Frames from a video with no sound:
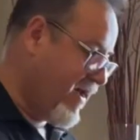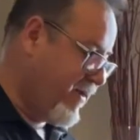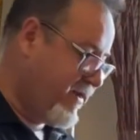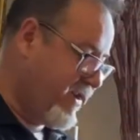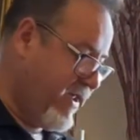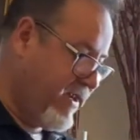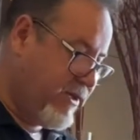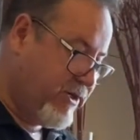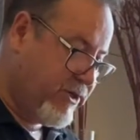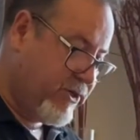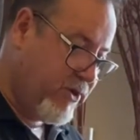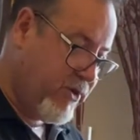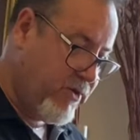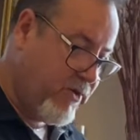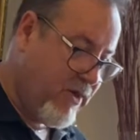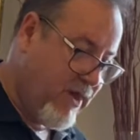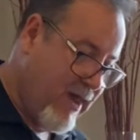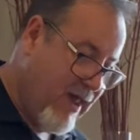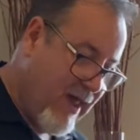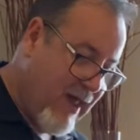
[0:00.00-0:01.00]

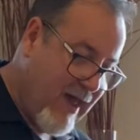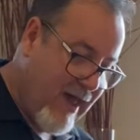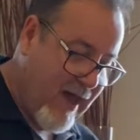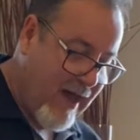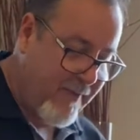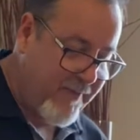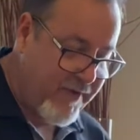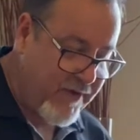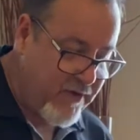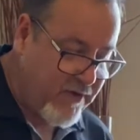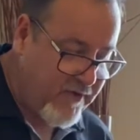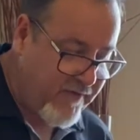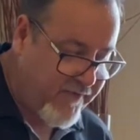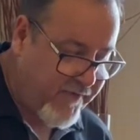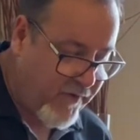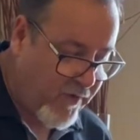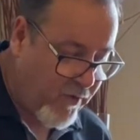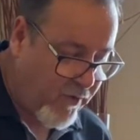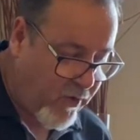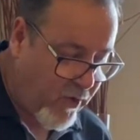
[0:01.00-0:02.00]
into a
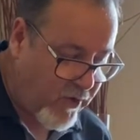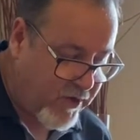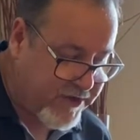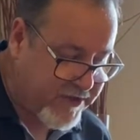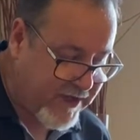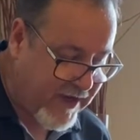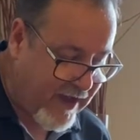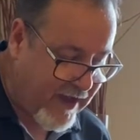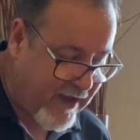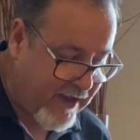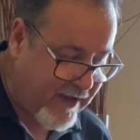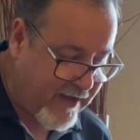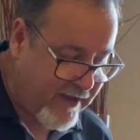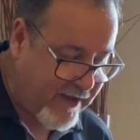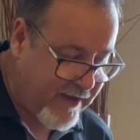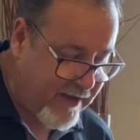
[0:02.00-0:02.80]
beautiful water,